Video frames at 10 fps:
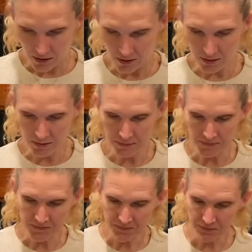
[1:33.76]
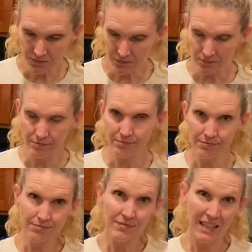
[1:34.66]

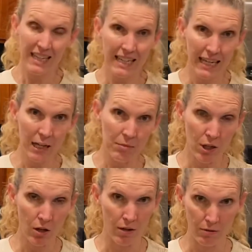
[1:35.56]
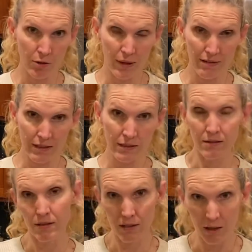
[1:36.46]
And it can be hard. Cravings
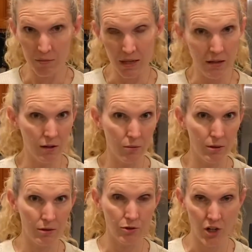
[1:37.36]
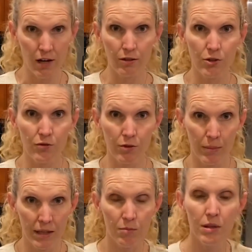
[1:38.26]
can be a real challenge for
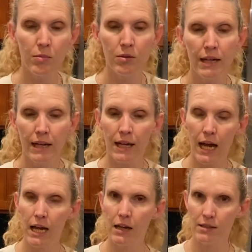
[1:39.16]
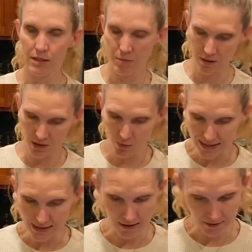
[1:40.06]
many people, and some of the sweet
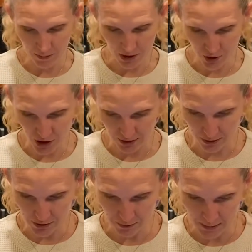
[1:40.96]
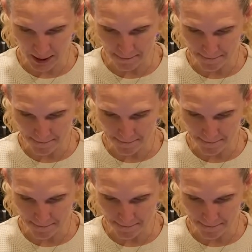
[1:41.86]
stuff can be a challenge for me.